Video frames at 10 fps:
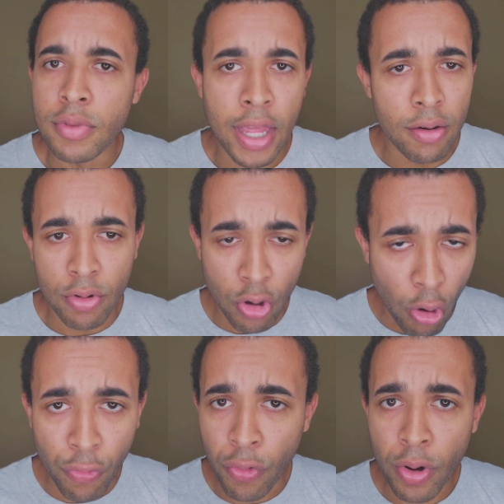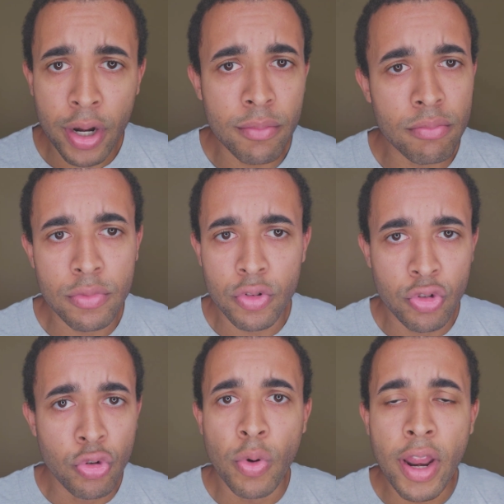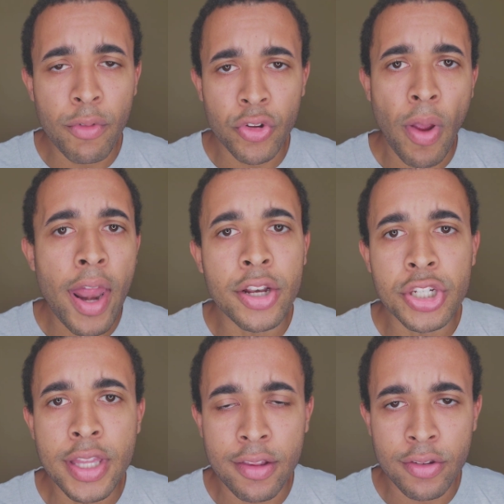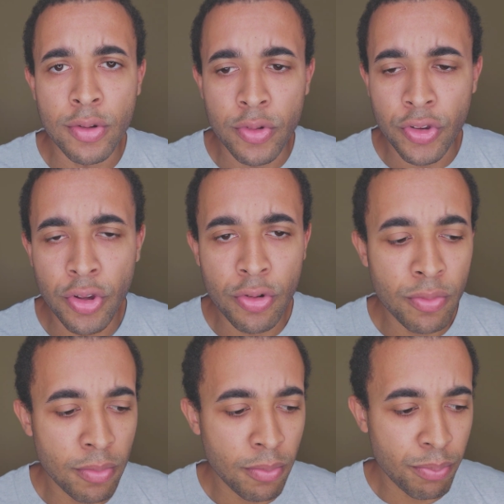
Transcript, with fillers: then go for it do whatever strategy that suits you,